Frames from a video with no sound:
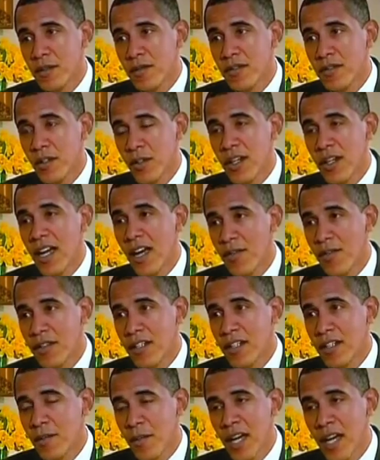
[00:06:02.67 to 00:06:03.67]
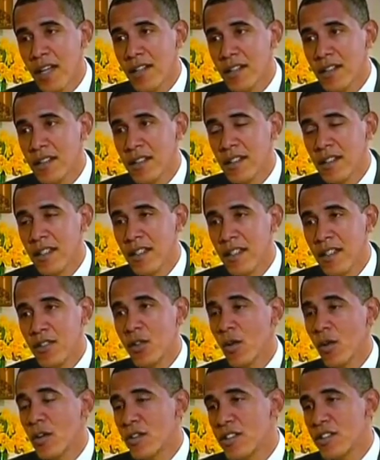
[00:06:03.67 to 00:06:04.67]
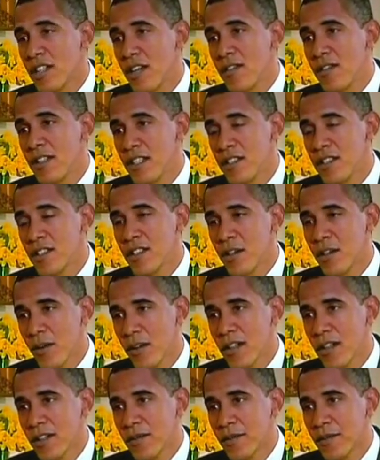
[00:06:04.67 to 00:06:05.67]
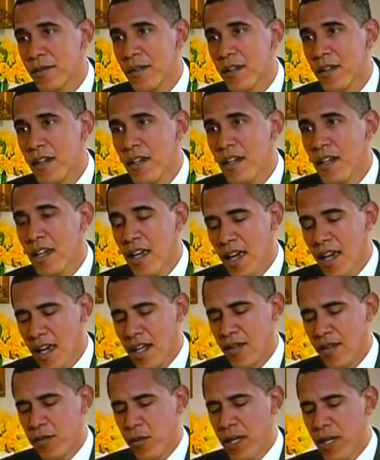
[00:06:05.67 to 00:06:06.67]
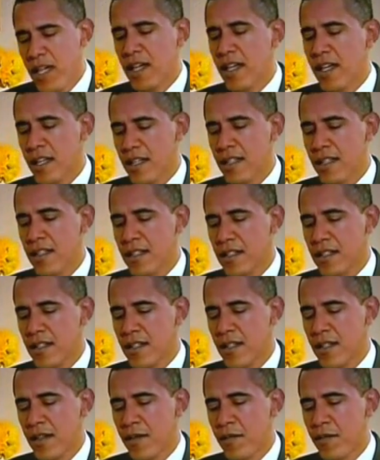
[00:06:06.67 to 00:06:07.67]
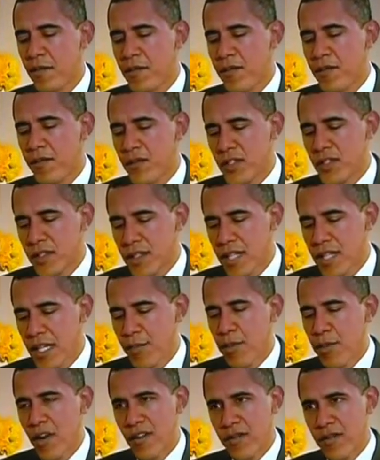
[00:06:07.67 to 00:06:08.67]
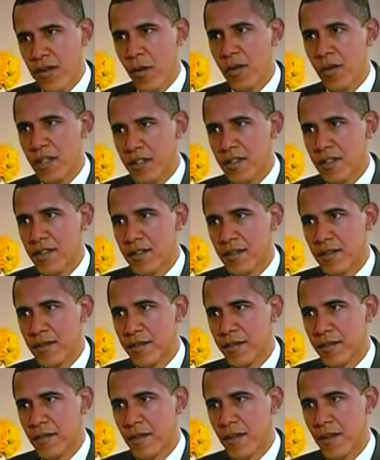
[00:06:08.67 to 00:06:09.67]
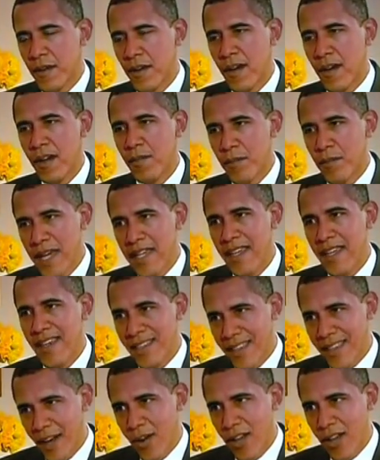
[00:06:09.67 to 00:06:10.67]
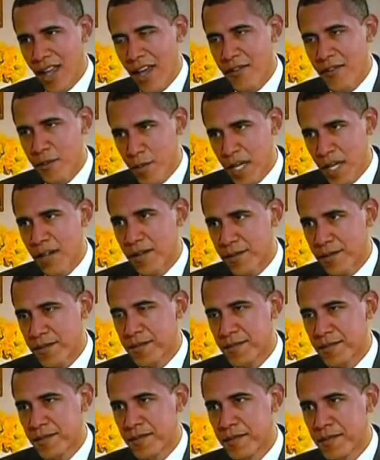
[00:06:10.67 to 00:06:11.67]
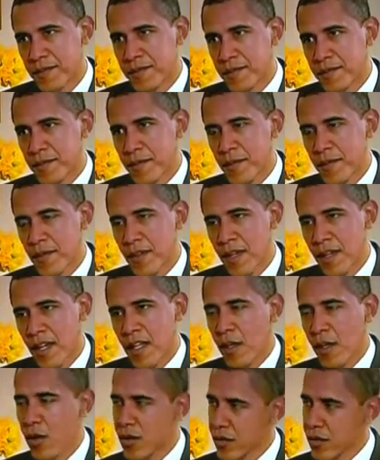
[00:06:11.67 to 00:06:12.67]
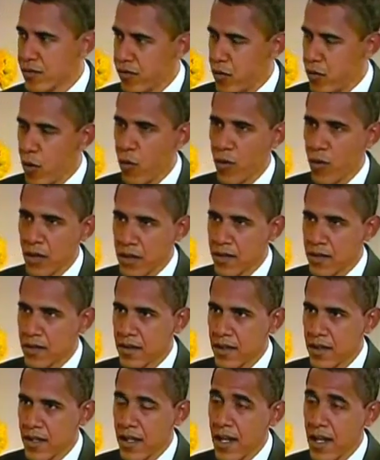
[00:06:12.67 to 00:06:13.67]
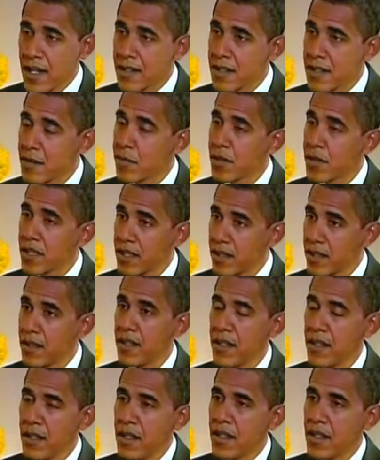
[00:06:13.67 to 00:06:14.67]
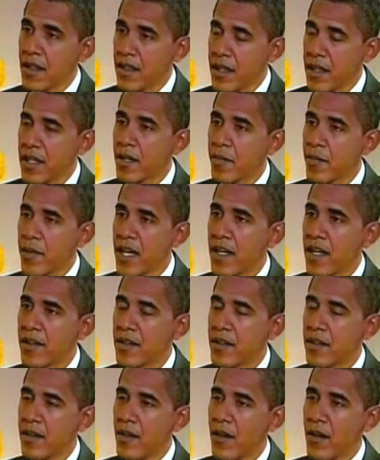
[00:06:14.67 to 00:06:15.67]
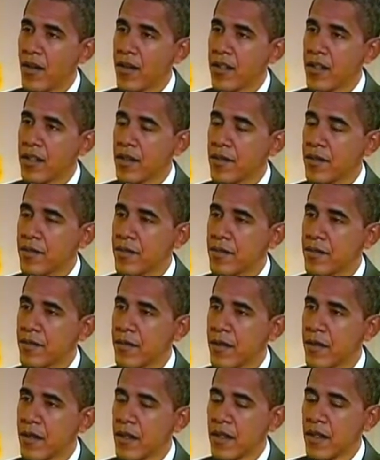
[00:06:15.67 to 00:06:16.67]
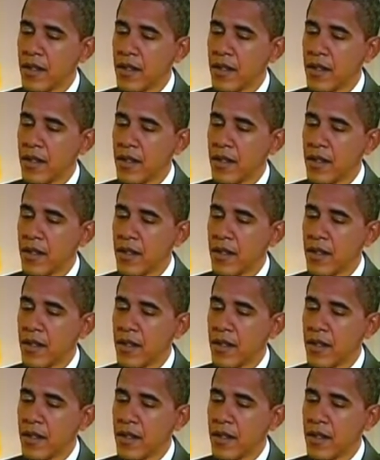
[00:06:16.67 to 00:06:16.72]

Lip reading: going to feel confident about his or her safety and security? And if we can keep our focus on making their lives better and look forward and not simply think about all the